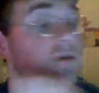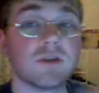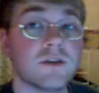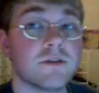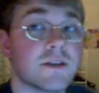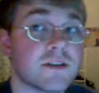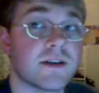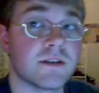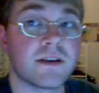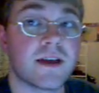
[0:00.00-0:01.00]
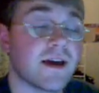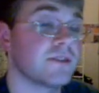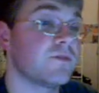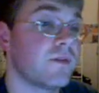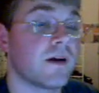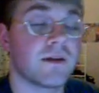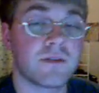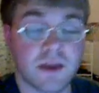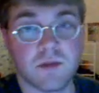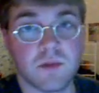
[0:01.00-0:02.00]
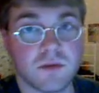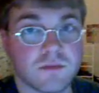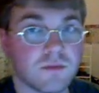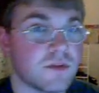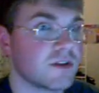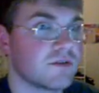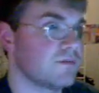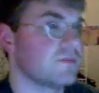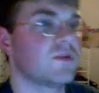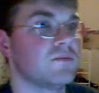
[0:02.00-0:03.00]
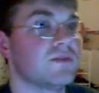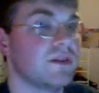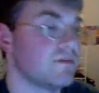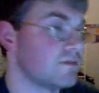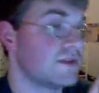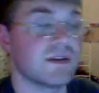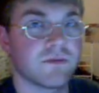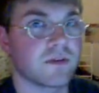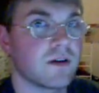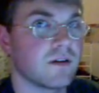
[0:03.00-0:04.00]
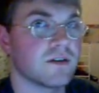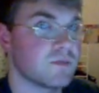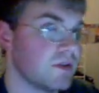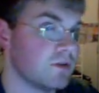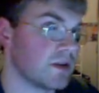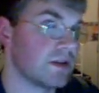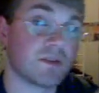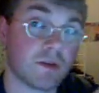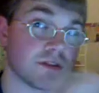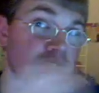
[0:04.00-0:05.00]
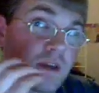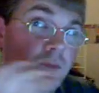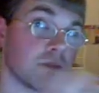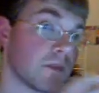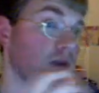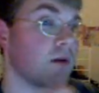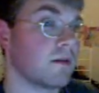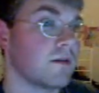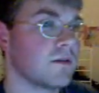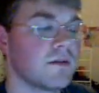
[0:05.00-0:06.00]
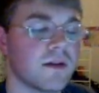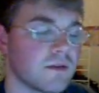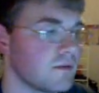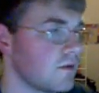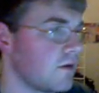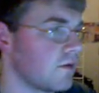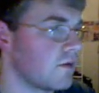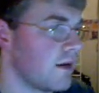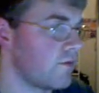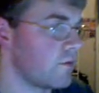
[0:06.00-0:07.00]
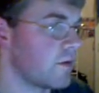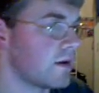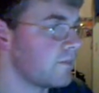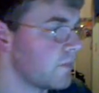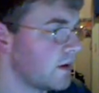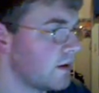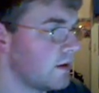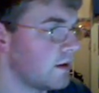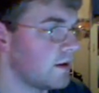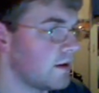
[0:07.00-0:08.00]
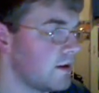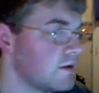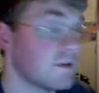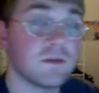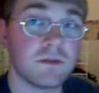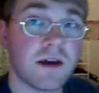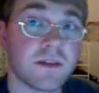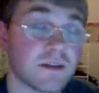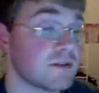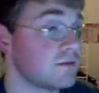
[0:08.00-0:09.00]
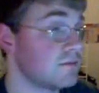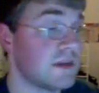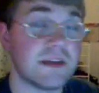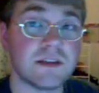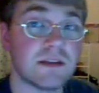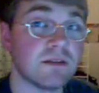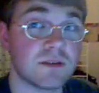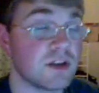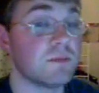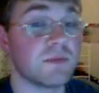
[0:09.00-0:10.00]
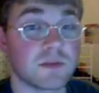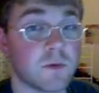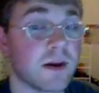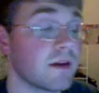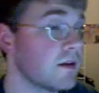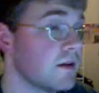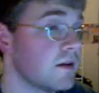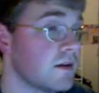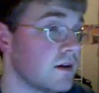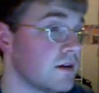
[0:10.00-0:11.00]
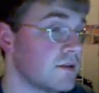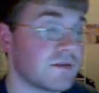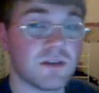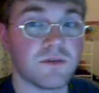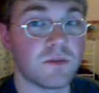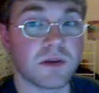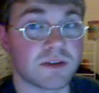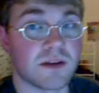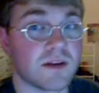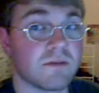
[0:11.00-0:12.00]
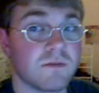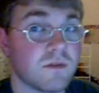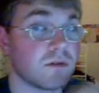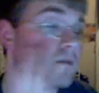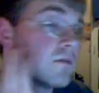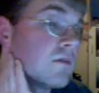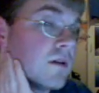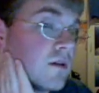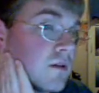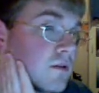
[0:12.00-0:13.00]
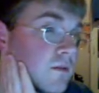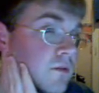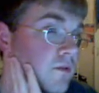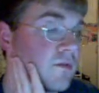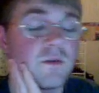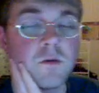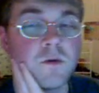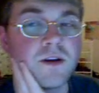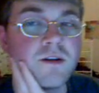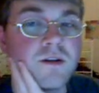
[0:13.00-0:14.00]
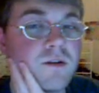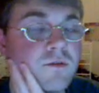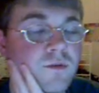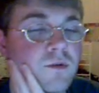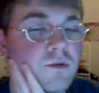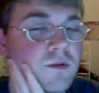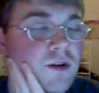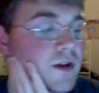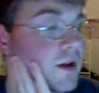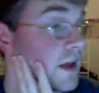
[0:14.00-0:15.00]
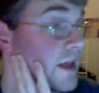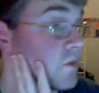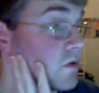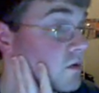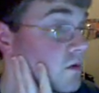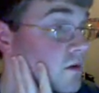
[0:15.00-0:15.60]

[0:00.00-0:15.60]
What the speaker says: just use a standard Cat5 cable, which comes in different colours, but usually it's all the same colour on everywhere. You can do that. That's easy, it's cheap, it's quick. It's only a few bucks again for, or a few quid for a cable,